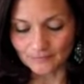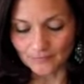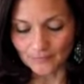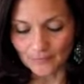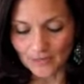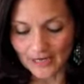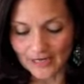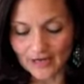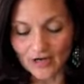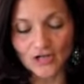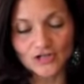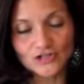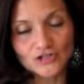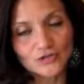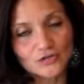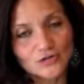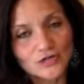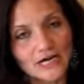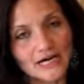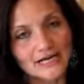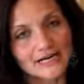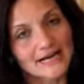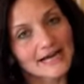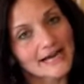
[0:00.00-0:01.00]
I also
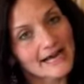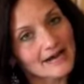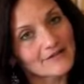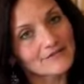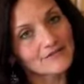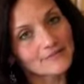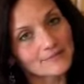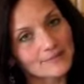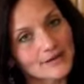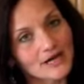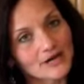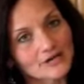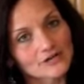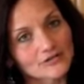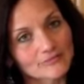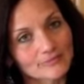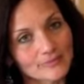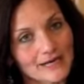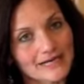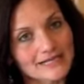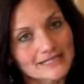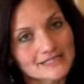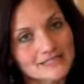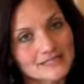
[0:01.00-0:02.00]
got a half a pound of
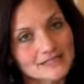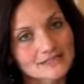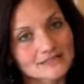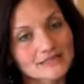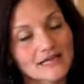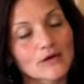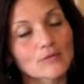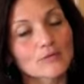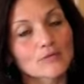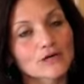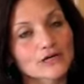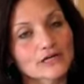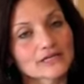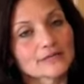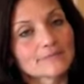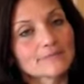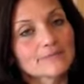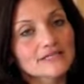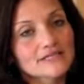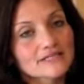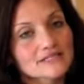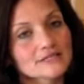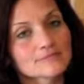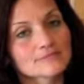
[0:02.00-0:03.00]
bison, and we're going to
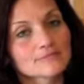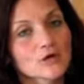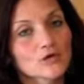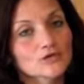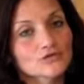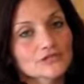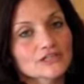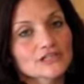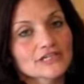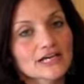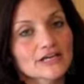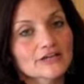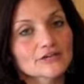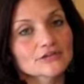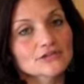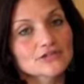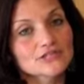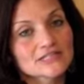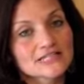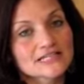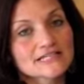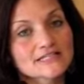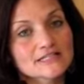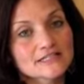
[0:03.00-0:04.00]
mix them both together,
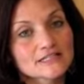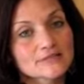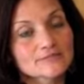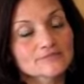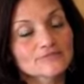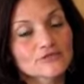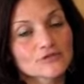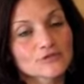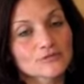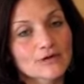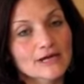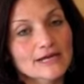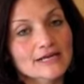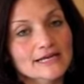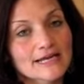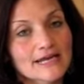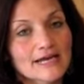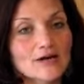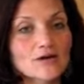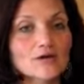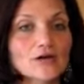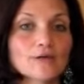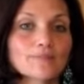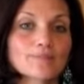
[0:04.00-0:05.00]
season them for right
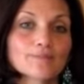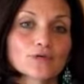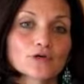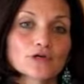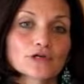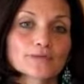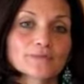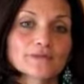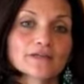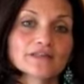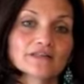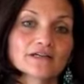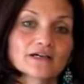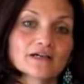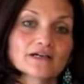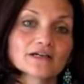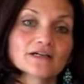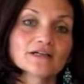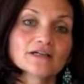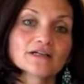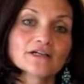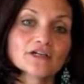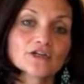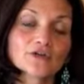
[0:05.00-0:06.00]
now, and put them in the
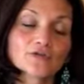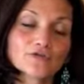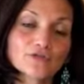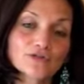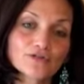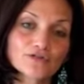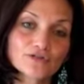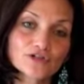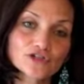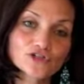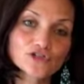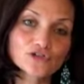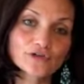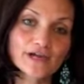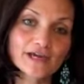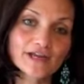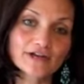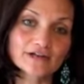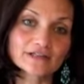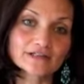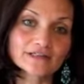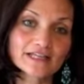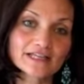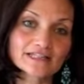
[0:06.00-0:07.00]
refrigerator
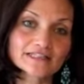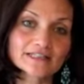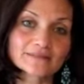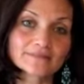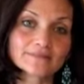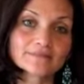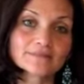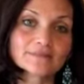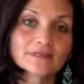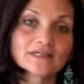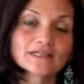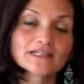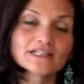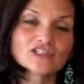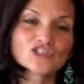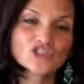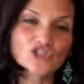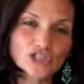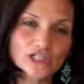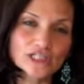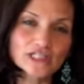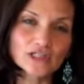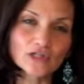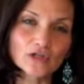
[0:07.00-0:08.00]
and let them
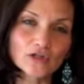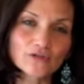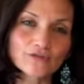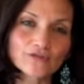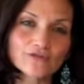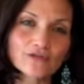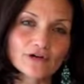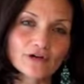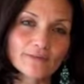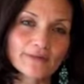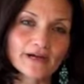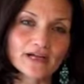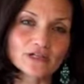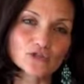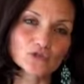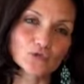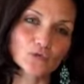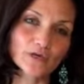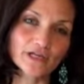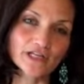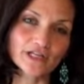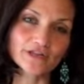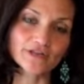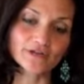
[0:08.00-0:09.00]
chill for about
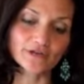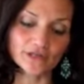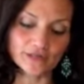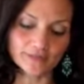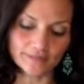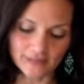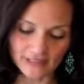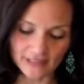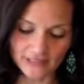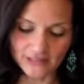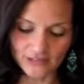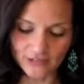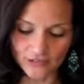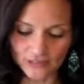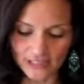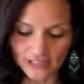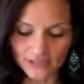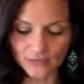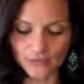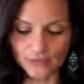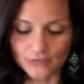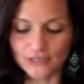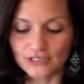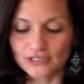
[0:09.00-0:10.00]
20-30 minutes. So that's
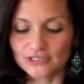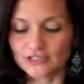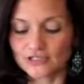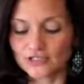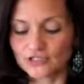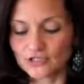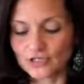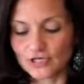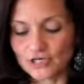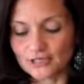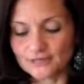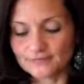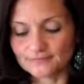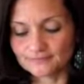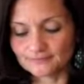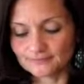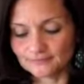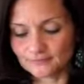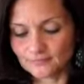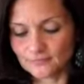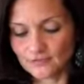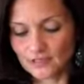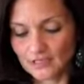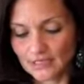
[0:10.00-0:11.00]
where we're going to start.
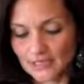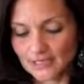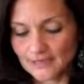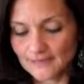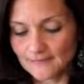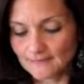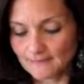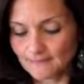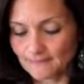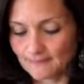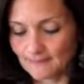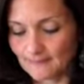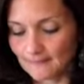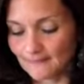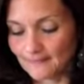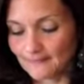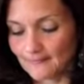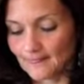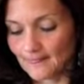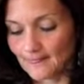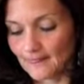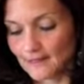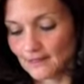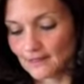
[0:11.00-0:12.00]
Okay?
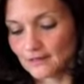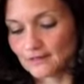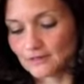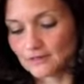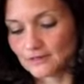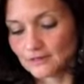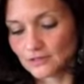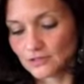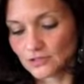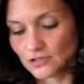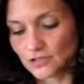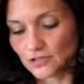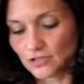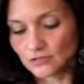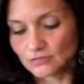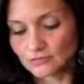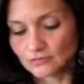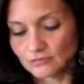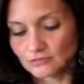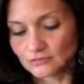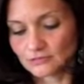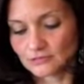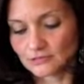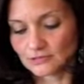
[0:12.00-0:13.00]
So
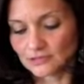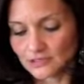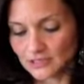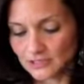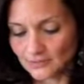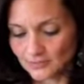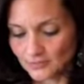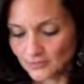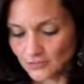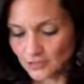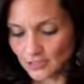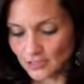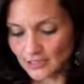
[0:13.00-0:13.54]
let's put